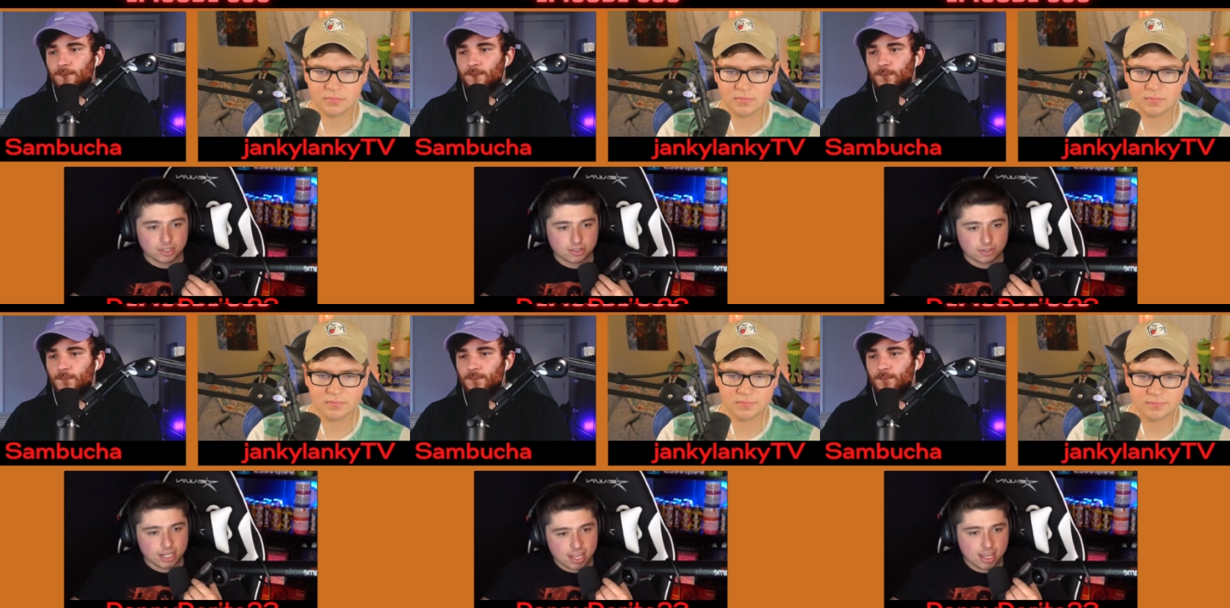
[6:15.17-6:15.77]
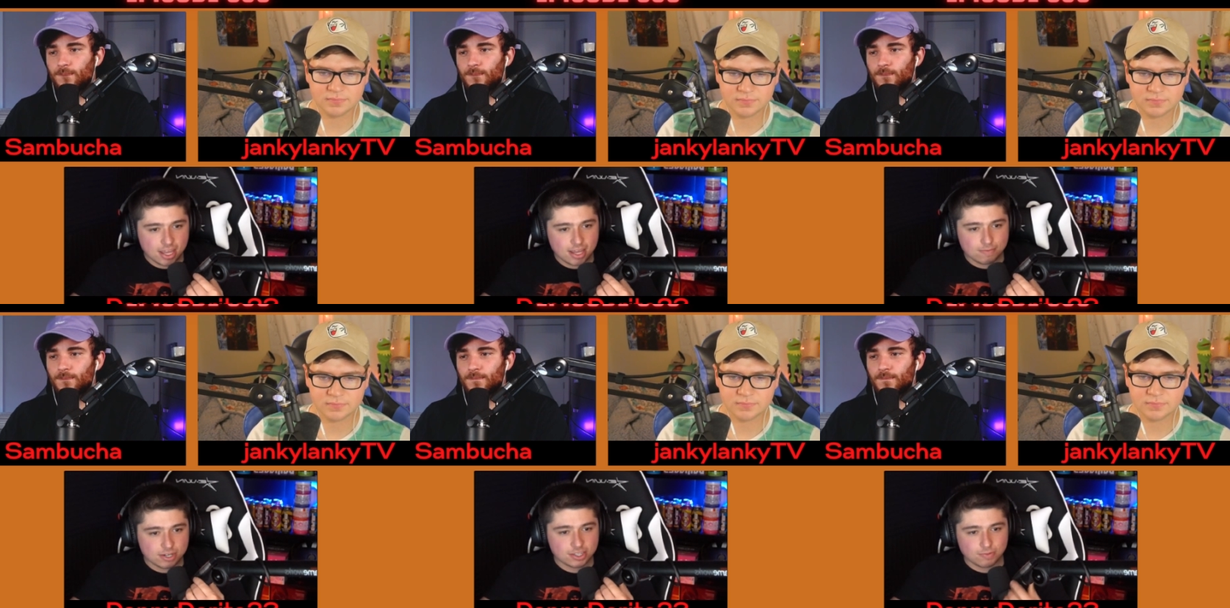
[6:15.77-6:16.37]
Speaker 1: going, hey, hey, I'm
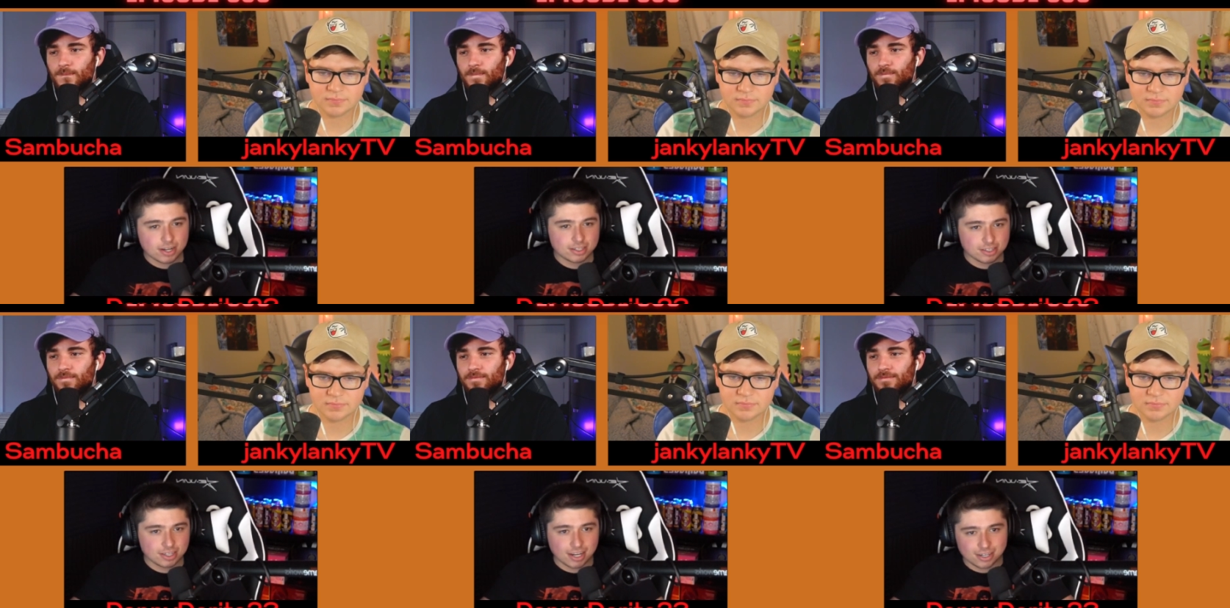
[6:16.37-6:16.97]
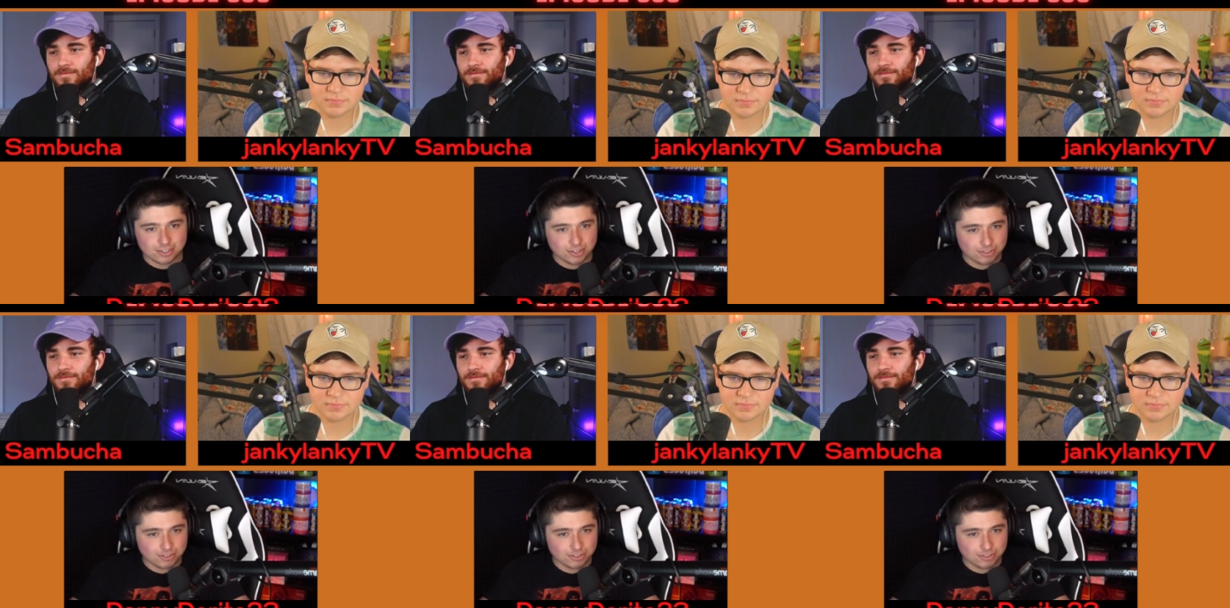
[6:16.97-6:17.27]
gonna swat this guy, you know?